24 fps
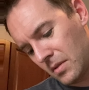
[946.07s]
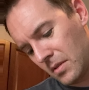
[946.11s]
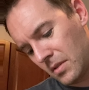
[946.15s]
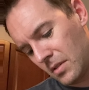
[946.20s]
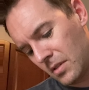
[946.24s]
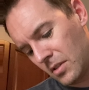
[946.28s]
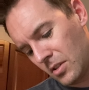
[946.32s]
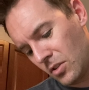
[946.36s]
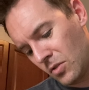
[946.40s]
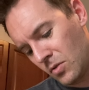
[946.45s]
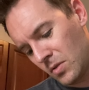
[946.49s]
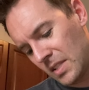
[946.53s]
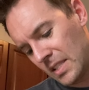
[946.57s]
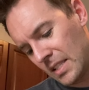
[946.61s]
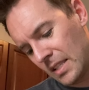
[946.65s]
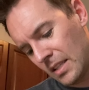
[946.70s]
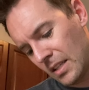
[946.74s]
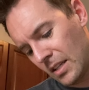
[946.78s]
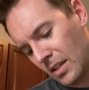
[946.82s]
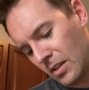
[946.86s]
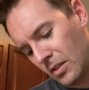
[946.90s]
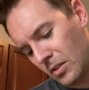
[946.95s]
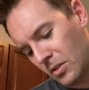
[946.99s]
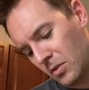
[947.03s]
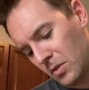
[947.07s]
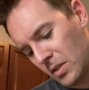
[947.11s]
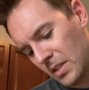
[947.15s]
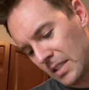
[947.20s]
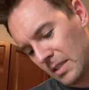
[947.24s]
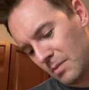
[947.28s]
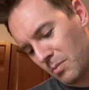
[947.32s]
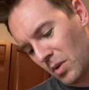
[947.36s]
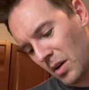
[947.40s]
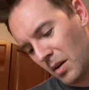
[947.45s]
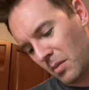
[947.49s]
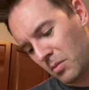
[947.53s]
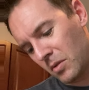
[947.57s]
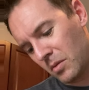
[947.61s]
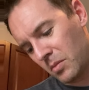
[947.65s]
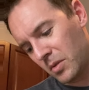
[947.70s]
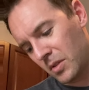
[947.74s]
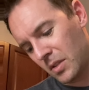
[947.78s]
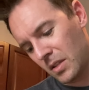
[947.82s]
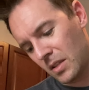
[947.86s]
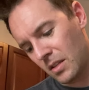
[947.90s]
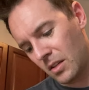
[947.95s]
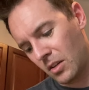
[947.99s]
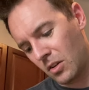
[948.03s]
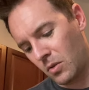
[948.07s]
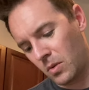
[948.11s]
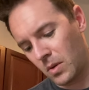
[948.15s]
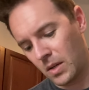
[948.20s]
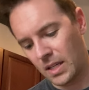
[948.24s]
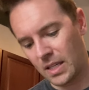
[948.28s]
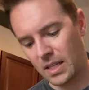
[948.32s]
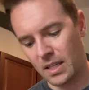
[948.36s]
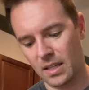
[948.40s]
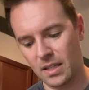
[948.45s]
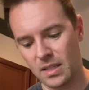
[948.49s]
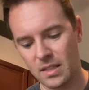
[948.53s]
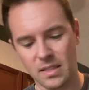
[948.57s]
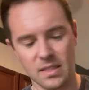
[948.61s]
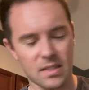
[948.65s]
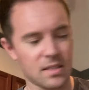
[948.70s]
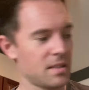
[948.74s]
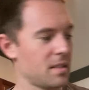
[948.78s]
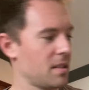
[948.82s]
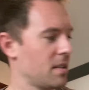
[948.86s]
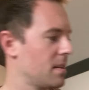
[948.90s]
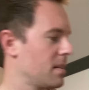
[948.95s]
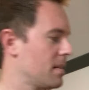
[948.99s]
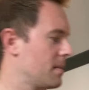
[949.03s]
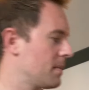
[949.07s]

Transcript: using the glue is probably the quickest